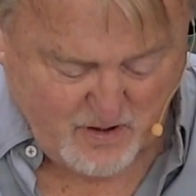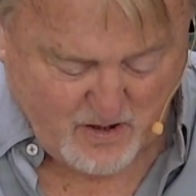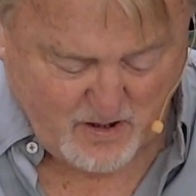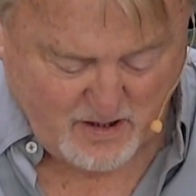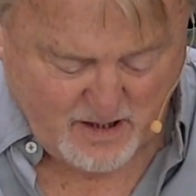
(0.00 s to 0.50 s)

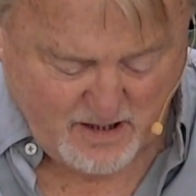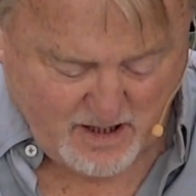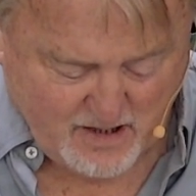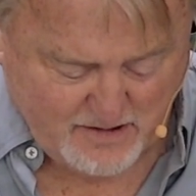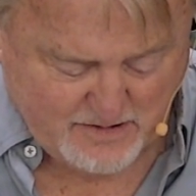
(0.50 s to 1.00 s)
law,
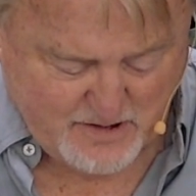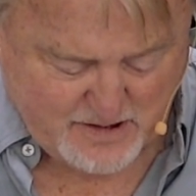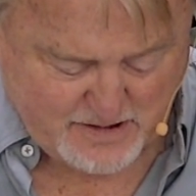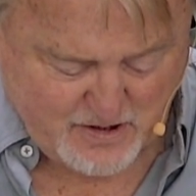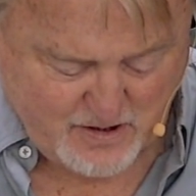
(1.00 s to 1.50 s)
are you
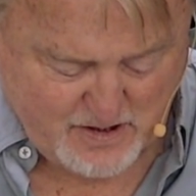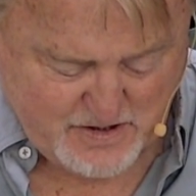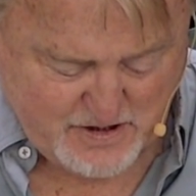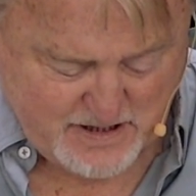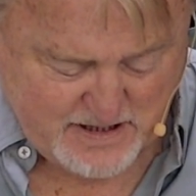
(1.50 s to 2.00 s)
not
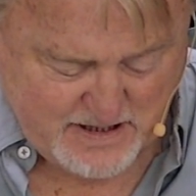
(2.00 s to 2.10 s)
gods?